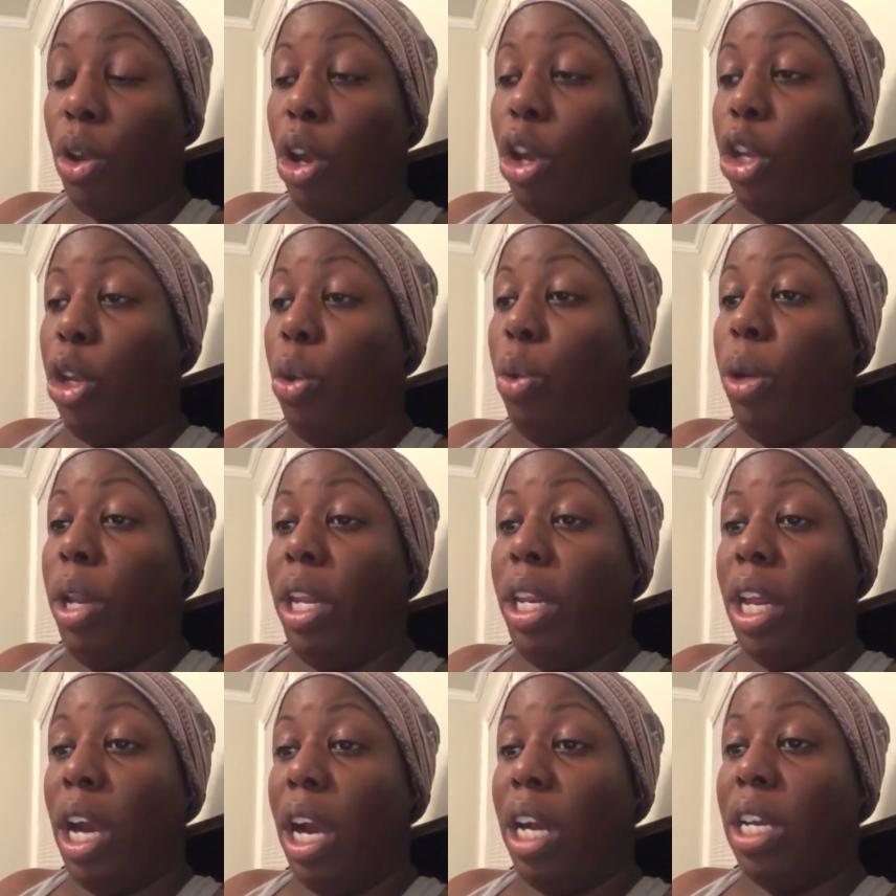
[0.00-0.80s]
You need
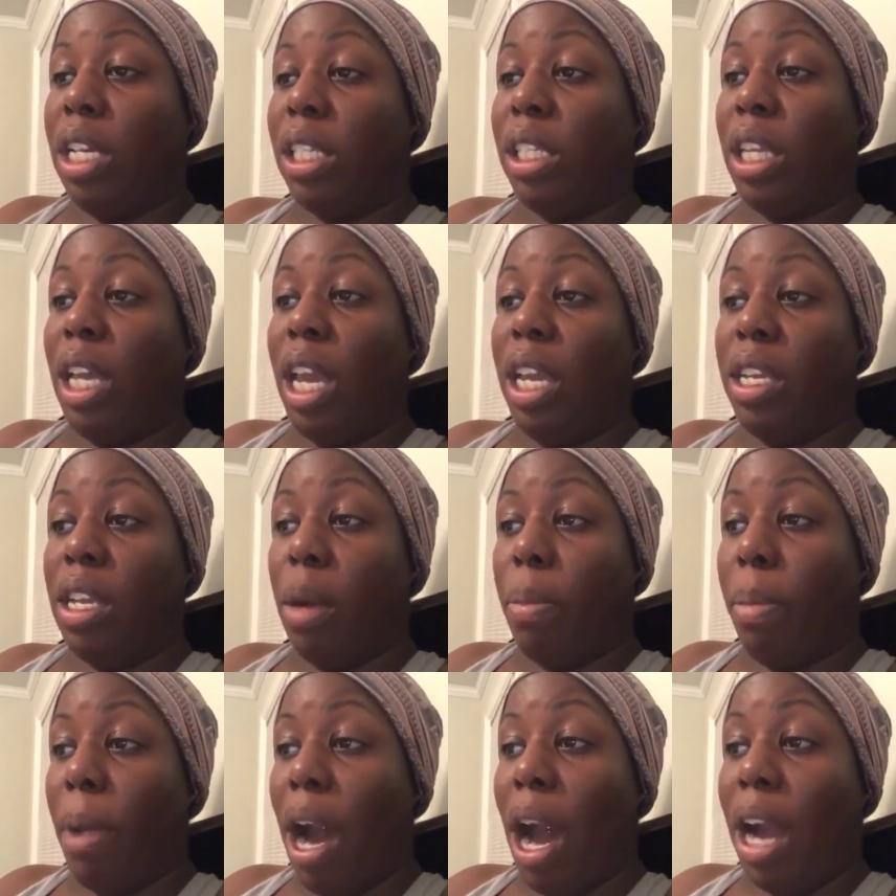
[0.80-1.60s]
to understand your
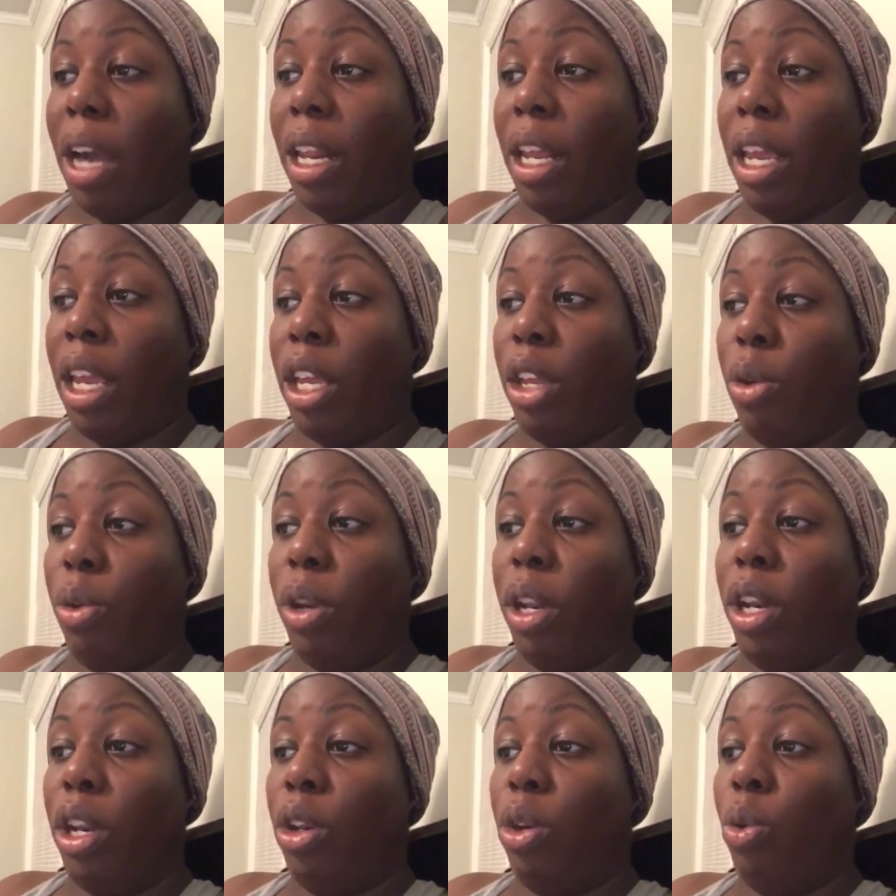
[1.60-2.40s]
body. You
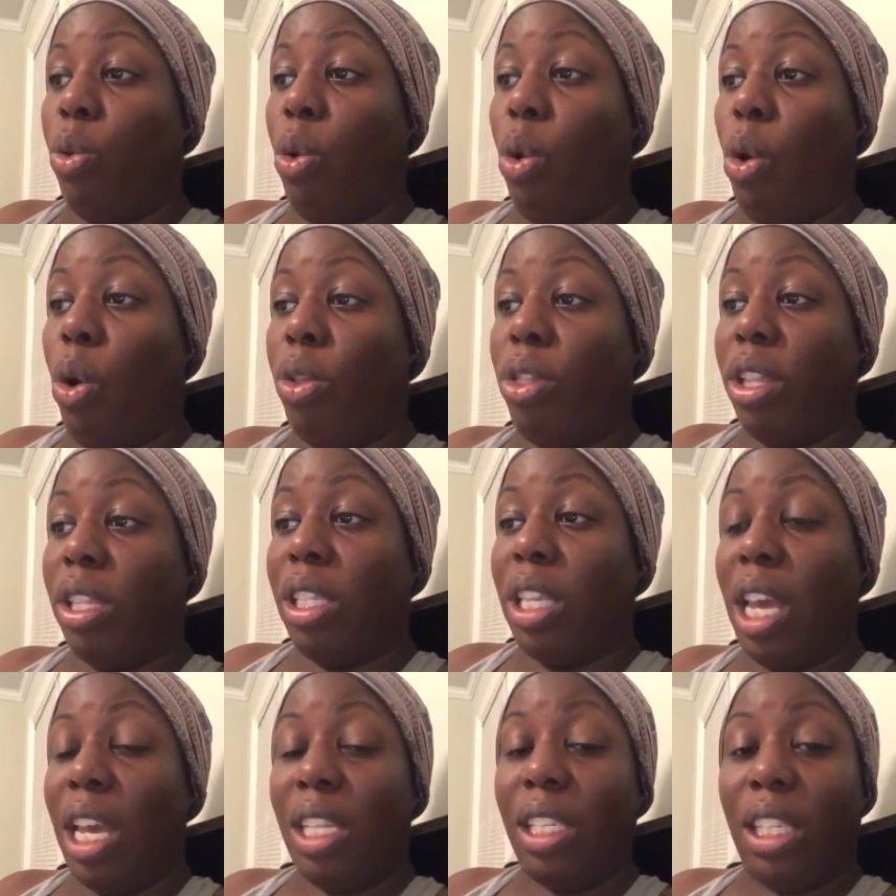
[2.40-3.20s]
need to do all the
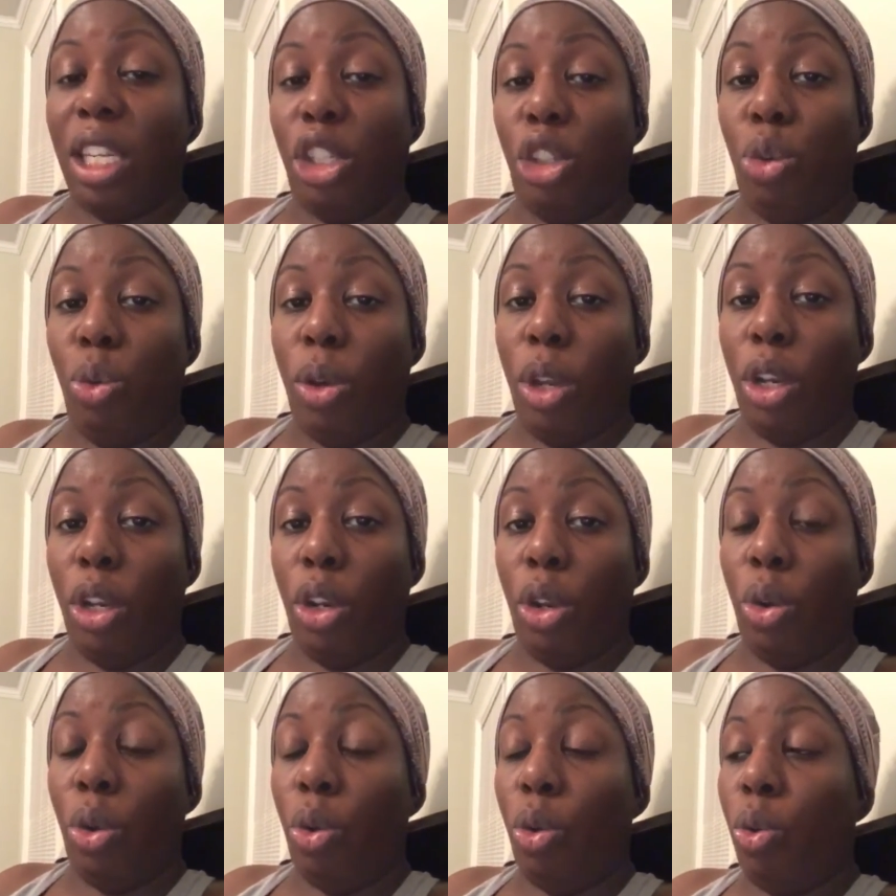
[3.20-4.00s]
tests that you can
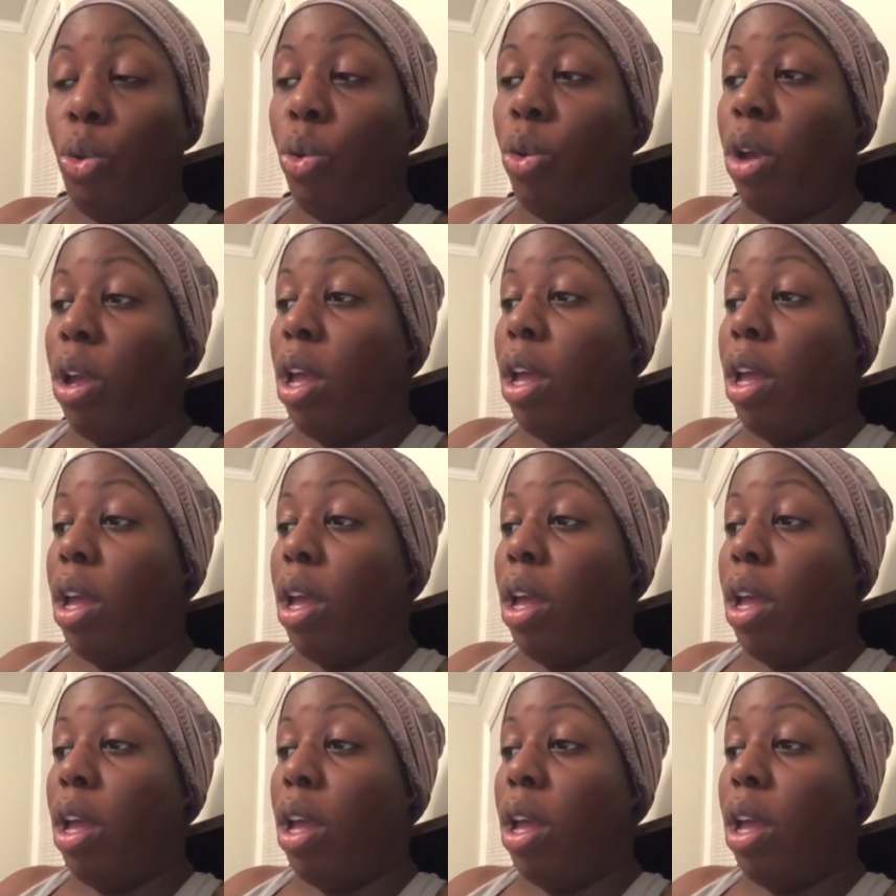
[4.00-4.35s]
do.